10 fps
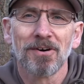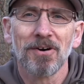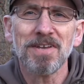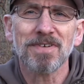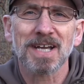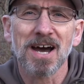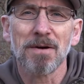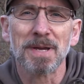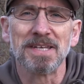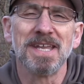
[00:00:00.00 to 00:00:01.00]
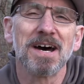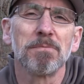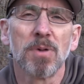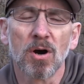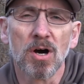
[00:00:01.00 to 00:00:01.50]
Leave a comment
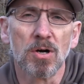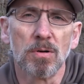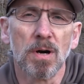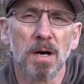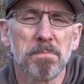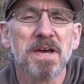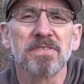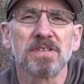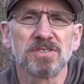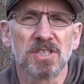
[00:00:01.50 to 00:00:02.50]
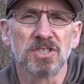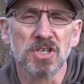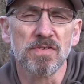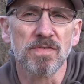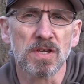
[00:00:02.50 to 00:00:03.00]
down below on methods that
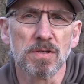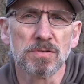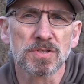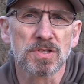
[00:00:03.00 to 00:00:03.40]
you've used